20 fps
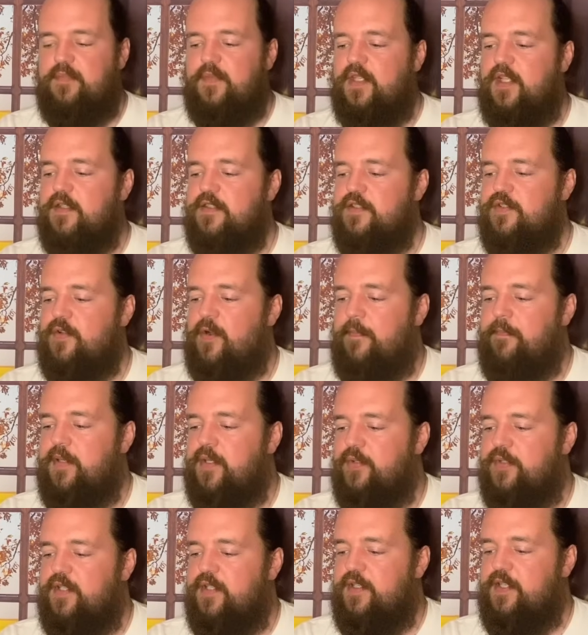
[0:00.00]
Let's start
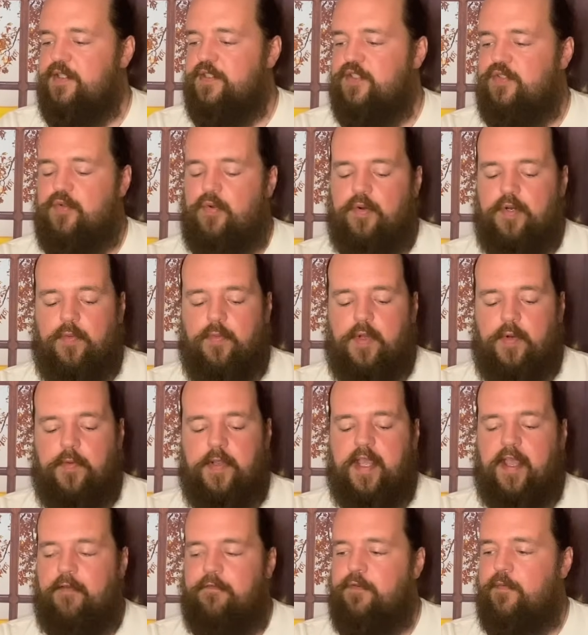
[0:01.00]
building this story. What do we
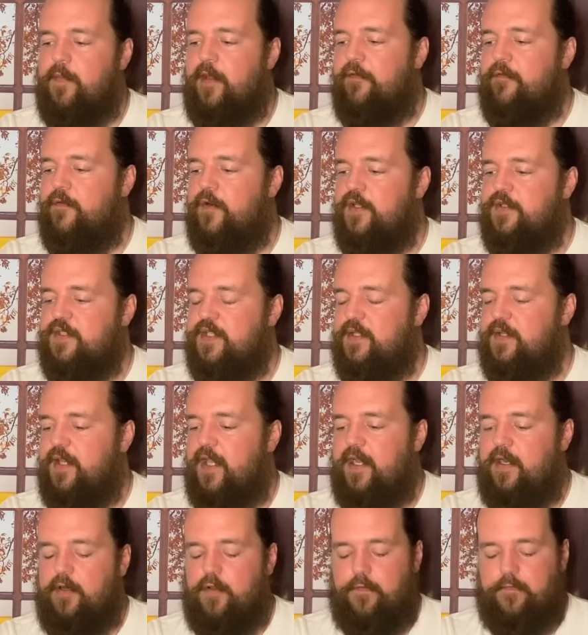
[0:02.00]
have for my friends in
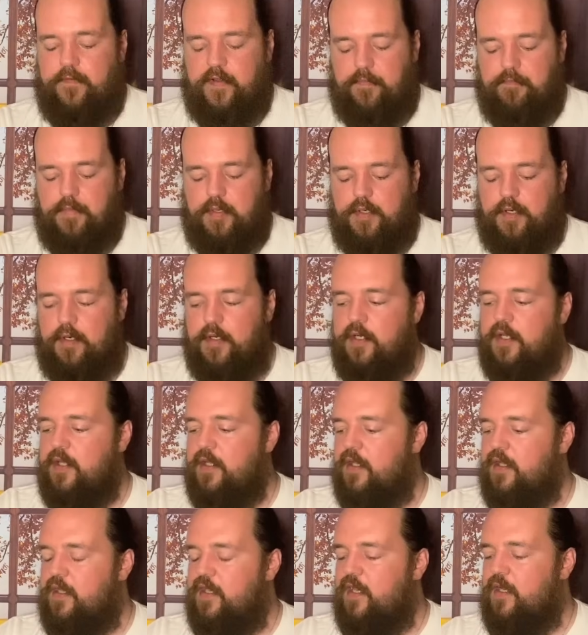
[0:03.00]
late November?
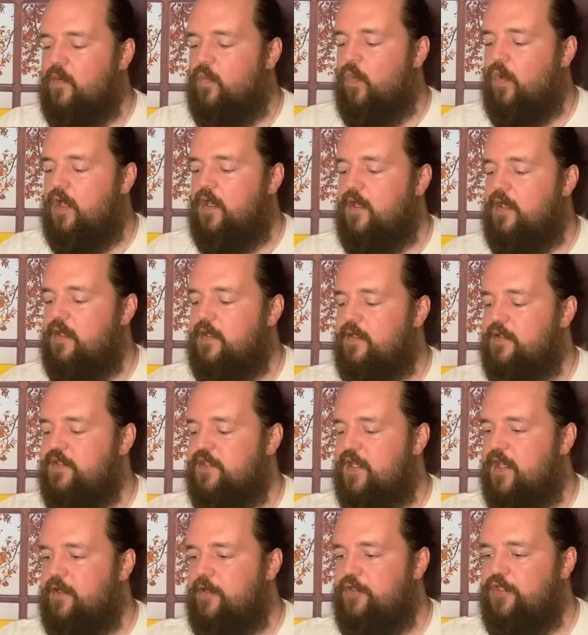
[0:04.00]
King of Wands
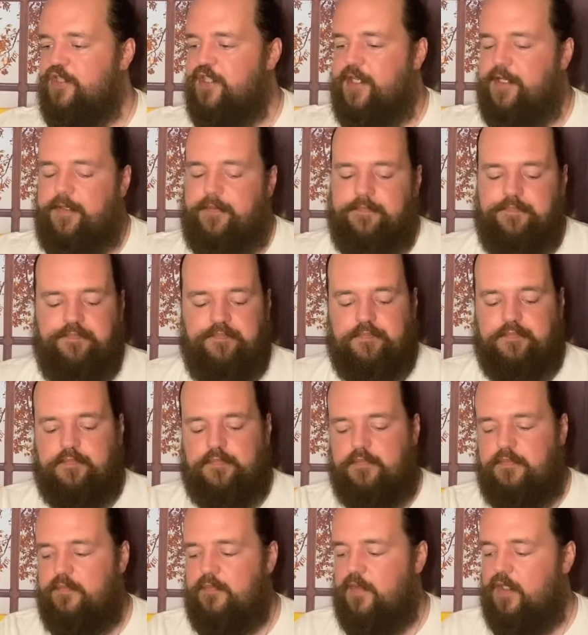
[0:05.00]
energy.
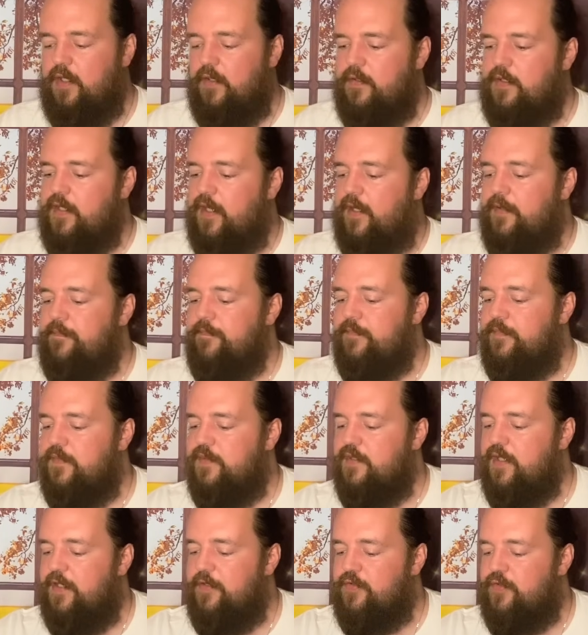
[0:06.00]
Okay,
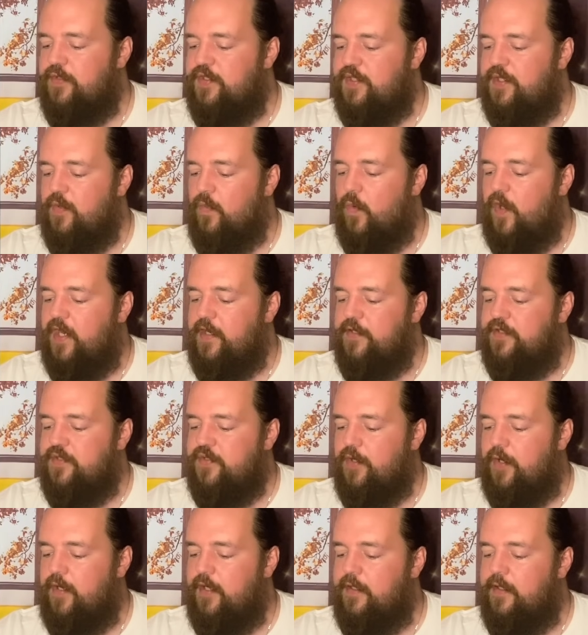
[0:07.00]
interesting way to
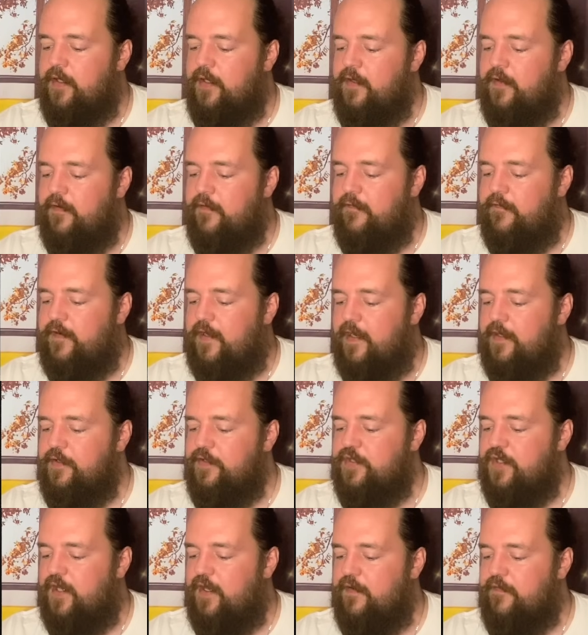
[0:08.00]
start. Fire
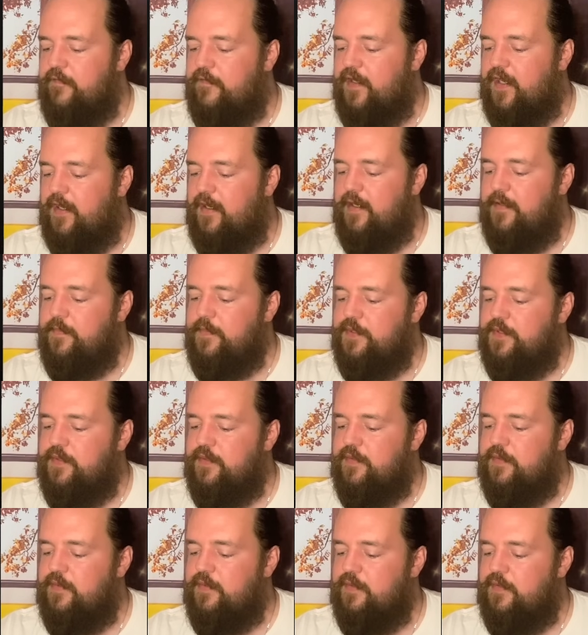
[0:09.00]
sign vibes
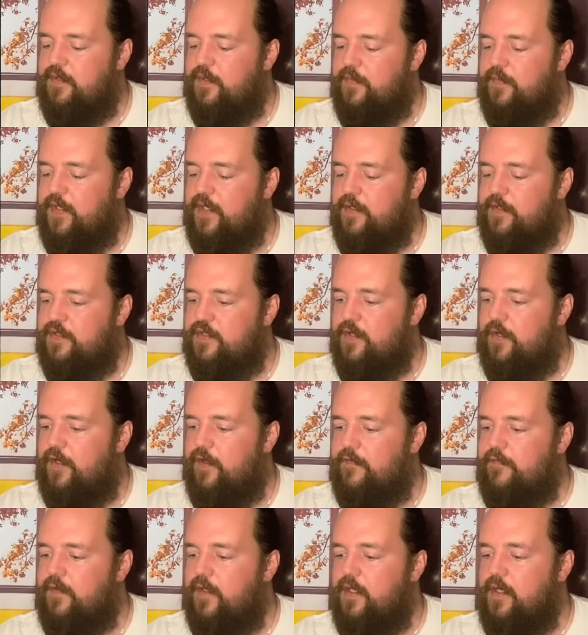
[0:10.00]
to lead us
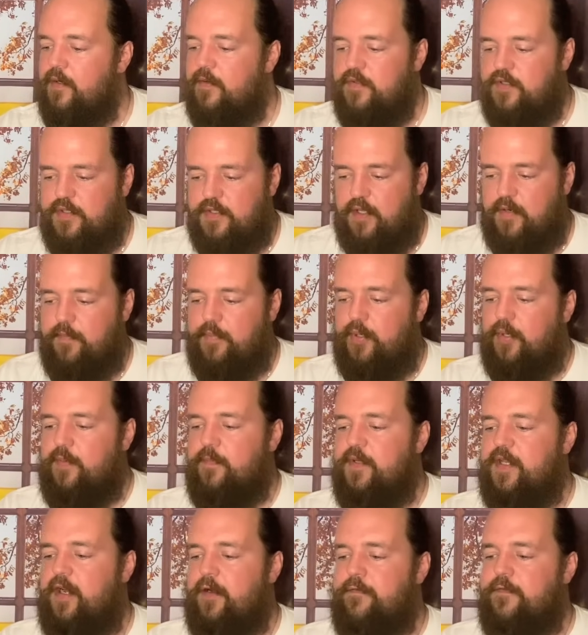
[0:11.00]
off. Just going to put
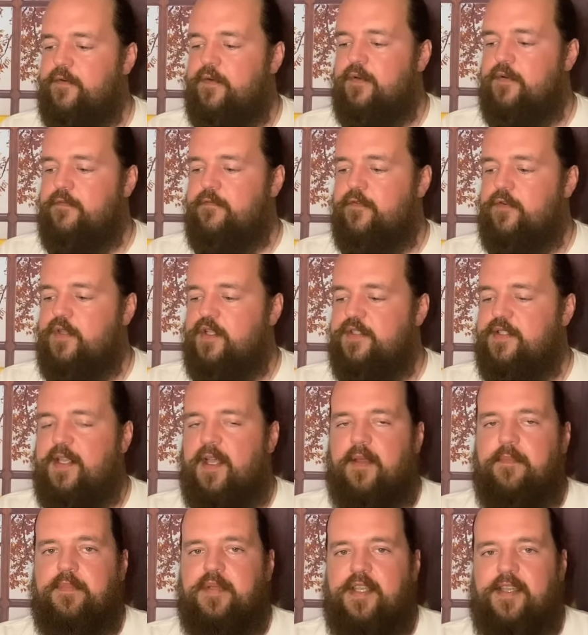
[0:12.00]
them there for the
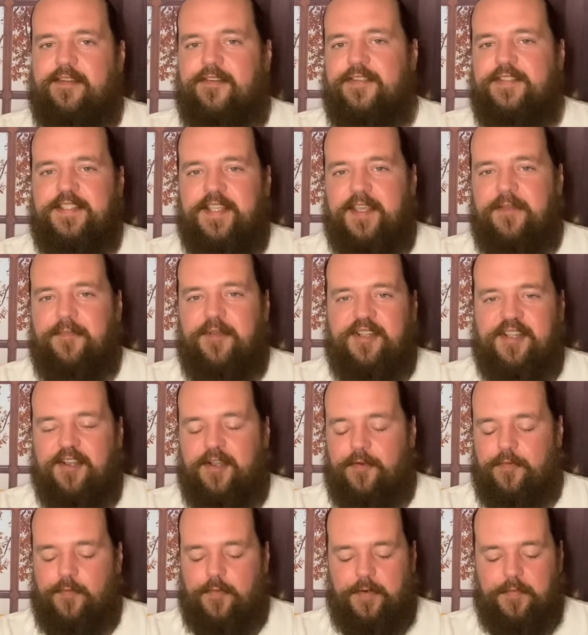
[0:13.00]
time being. Let's keep it
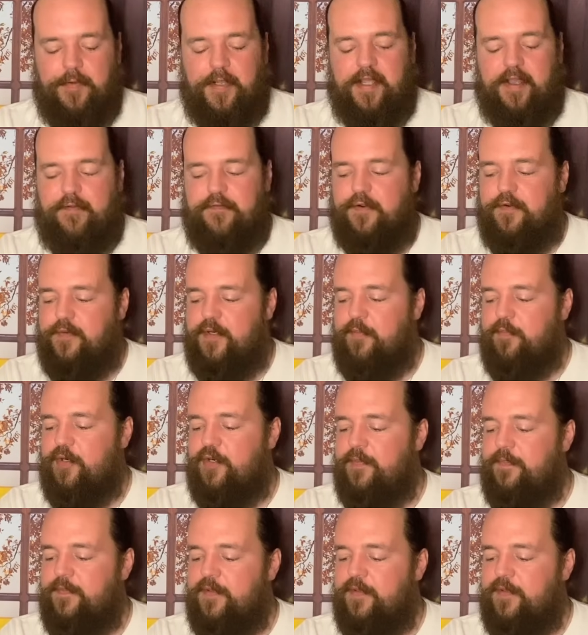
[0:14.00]
going. What do we got for Libra?